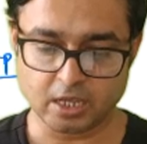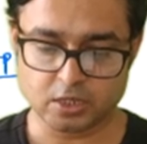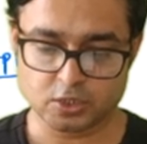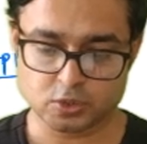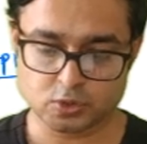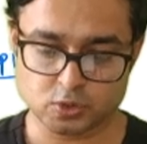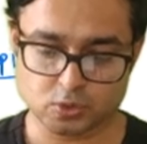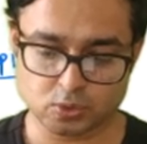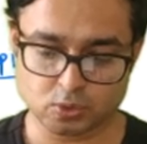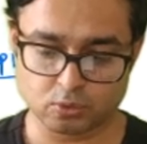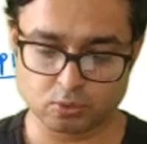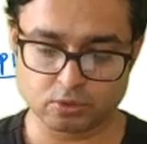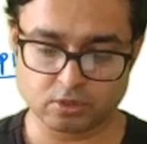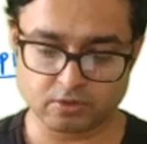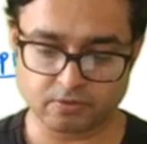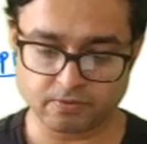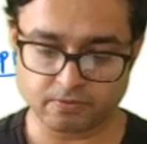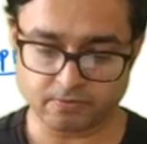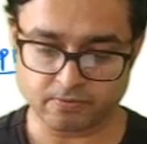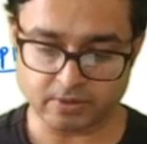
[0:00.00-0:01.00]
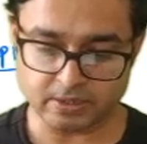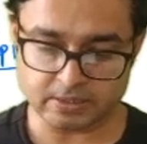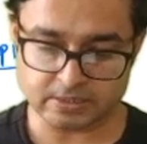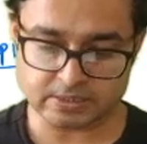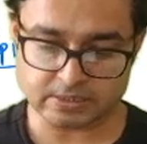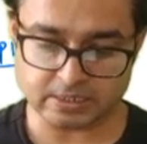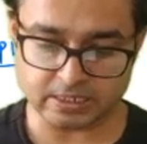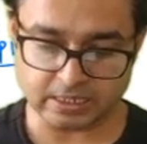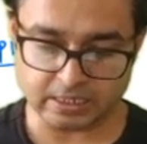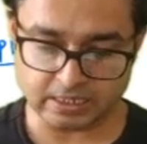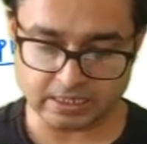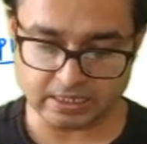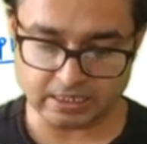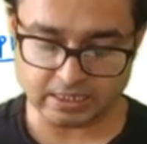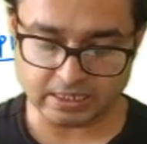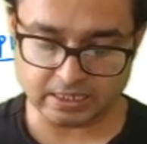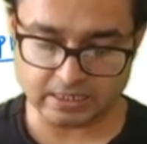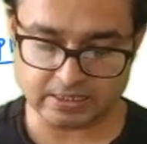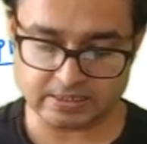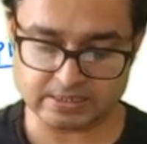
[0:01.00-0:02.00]
So the first
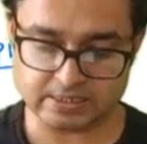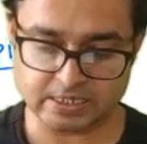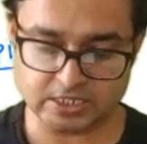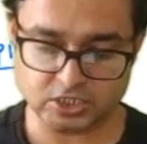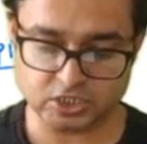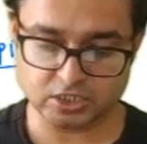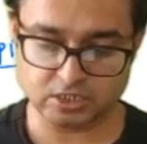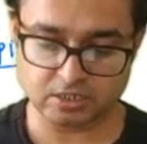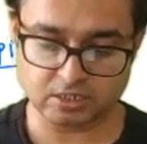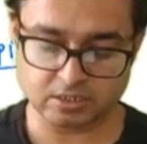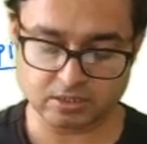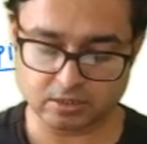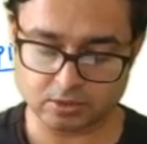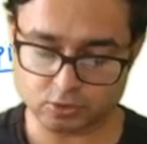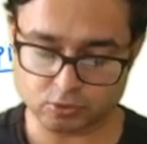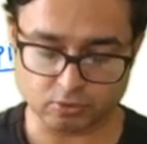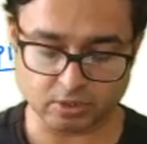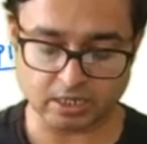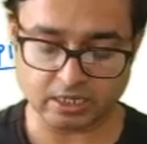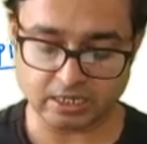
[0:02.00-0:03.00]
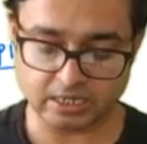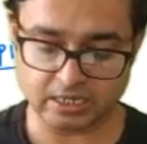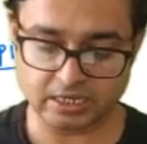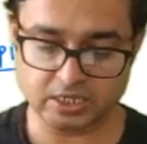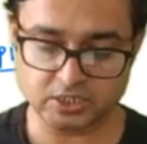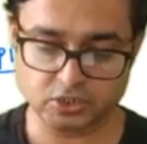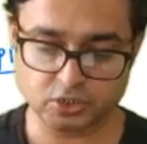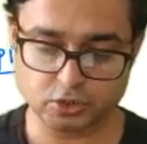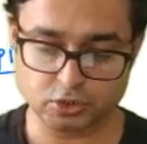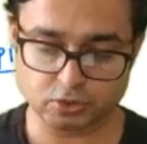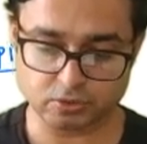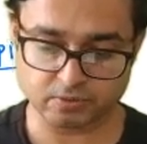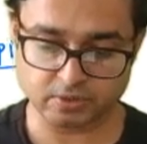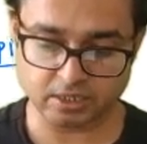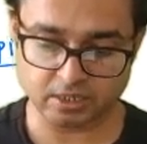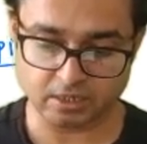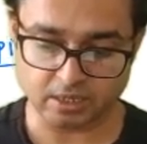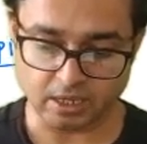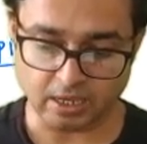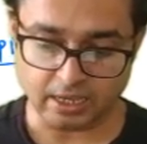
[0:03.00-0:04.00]
EEG
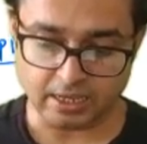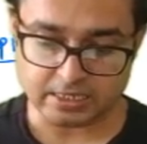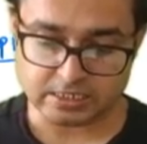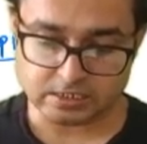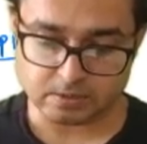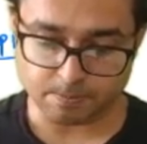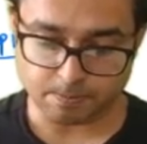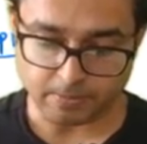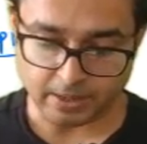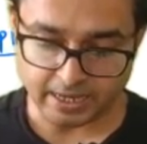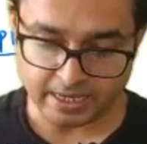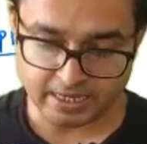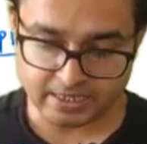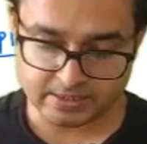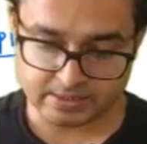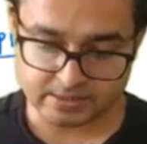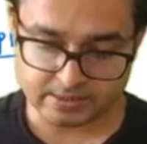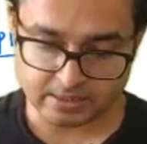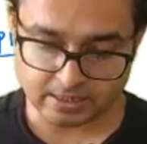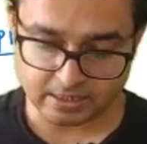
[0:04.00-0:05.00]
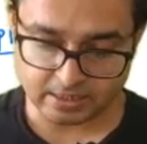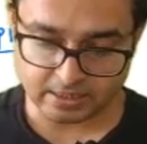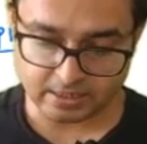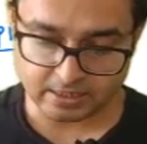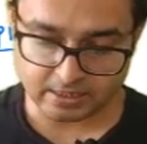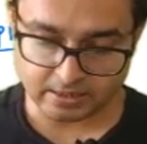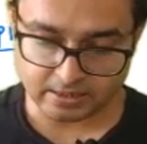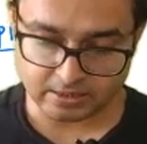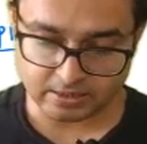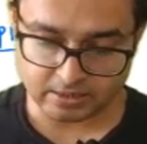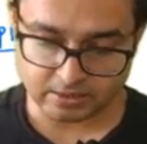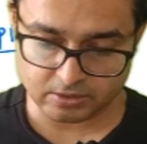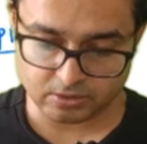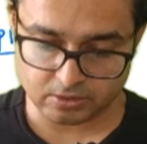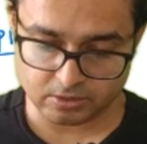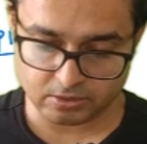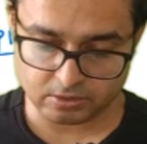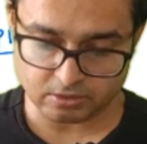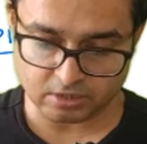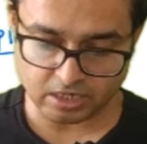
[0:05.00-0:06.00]
showing spikes.
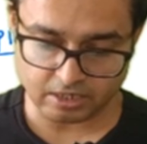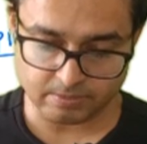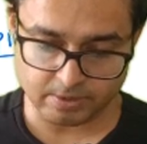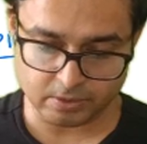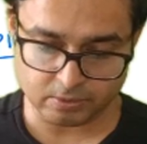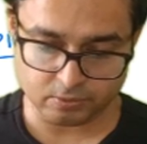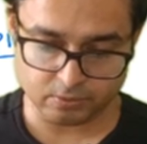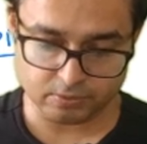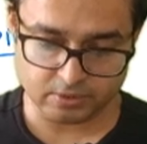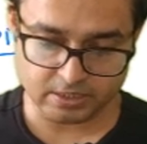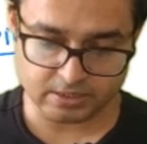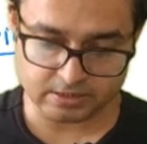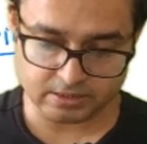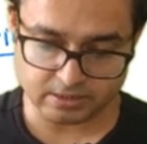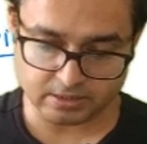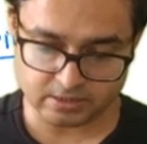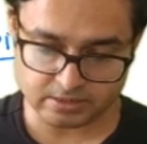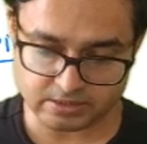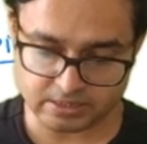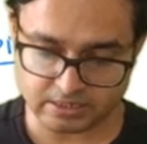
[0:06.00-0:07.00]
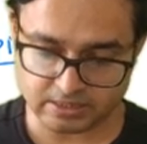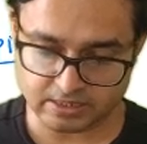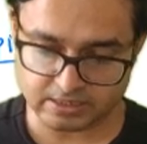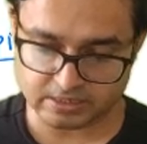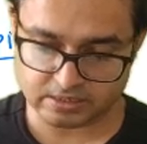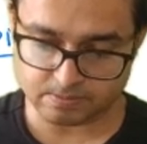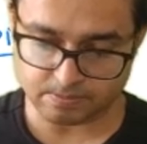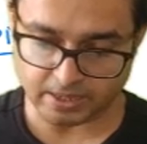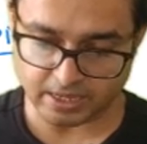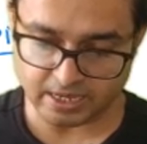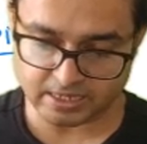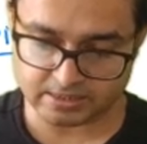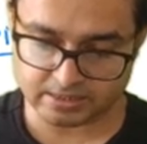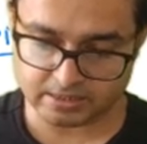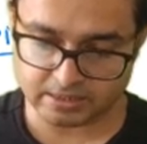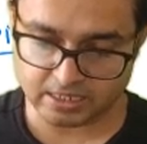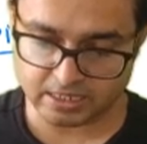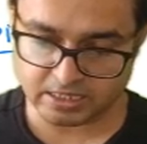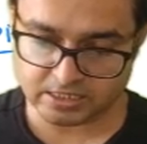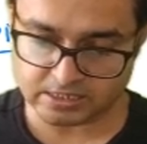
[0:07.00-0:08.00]
You're able to see these spikes.
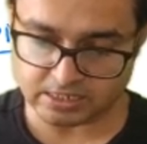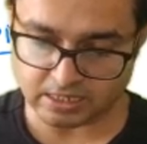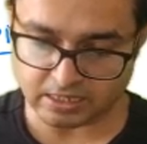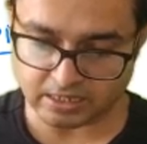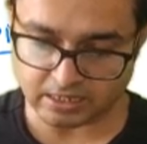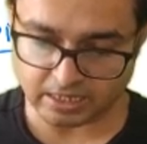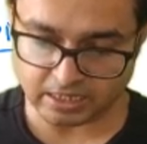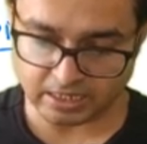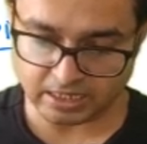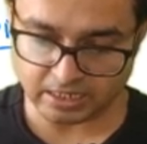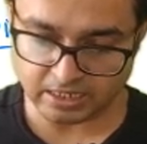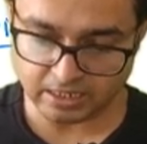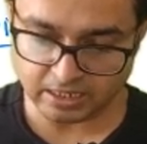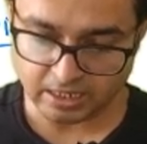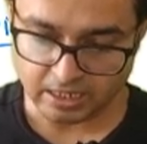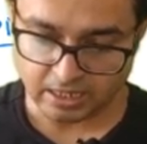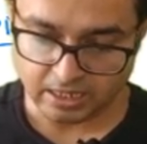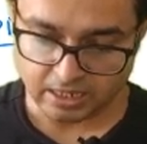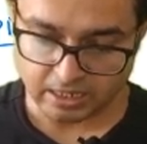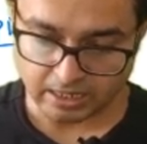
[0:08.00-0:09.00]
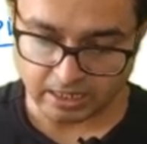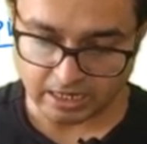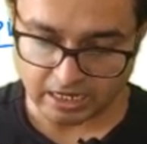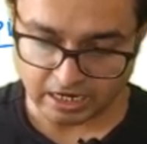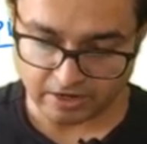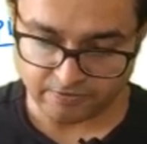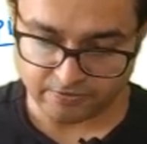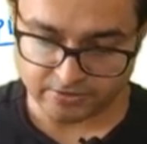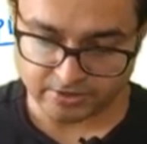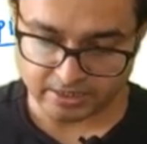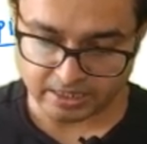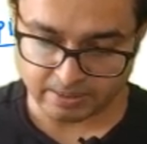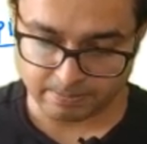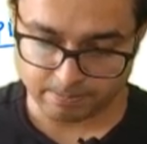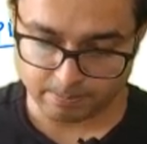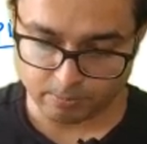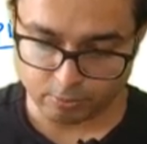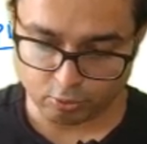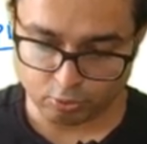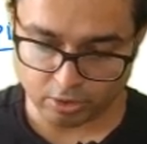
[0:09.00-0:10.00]
These are in left
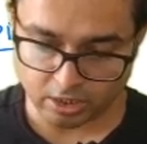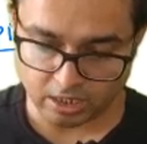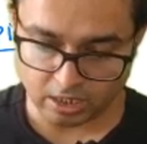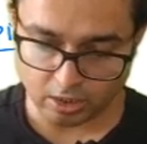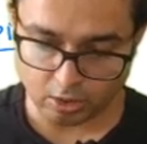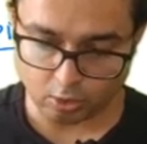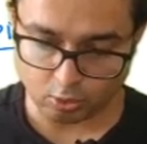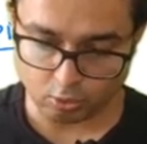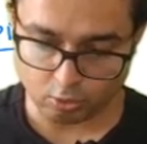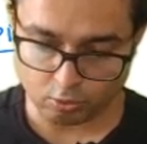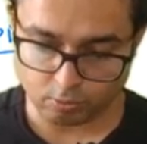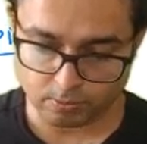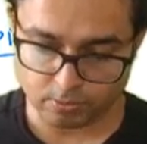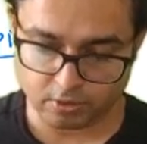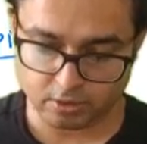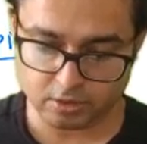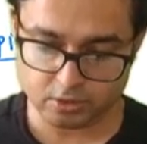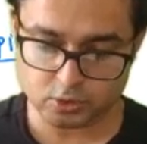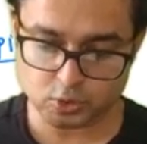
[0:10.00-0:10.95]
temporal lobe.